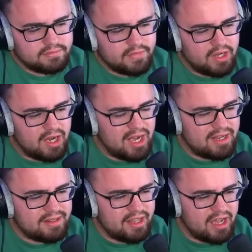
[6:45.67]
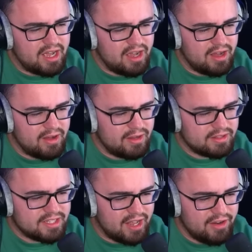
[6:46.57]
Hot
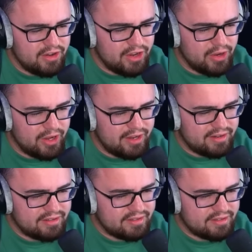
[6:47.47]
dogs! I knew it!